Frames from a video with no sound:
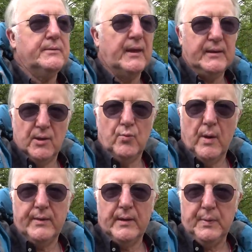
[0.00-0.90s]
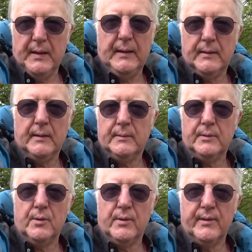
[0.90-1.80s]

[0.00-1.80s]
They knew where they'd been and, you know,